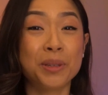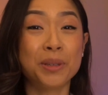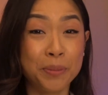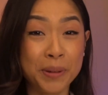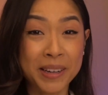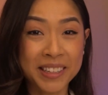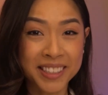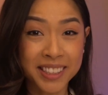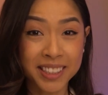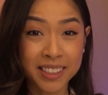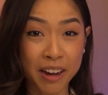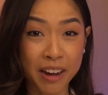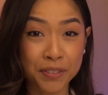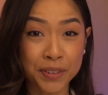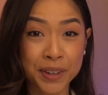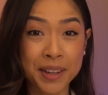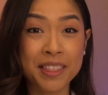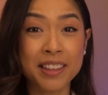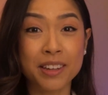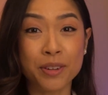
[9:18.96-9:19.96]
So we just
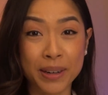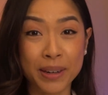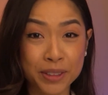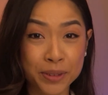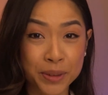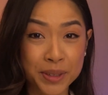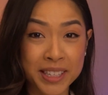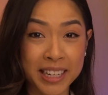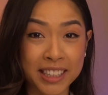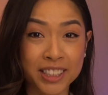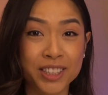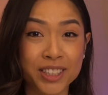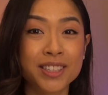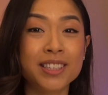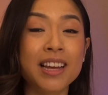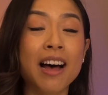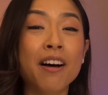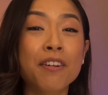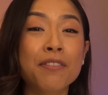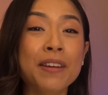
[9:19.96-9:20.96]
covered the critical
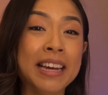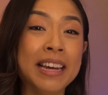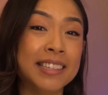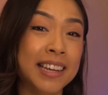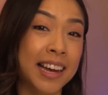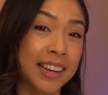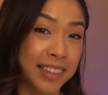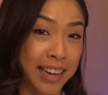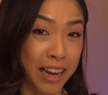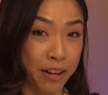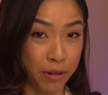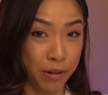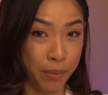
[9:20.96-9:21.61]
sections of a ten K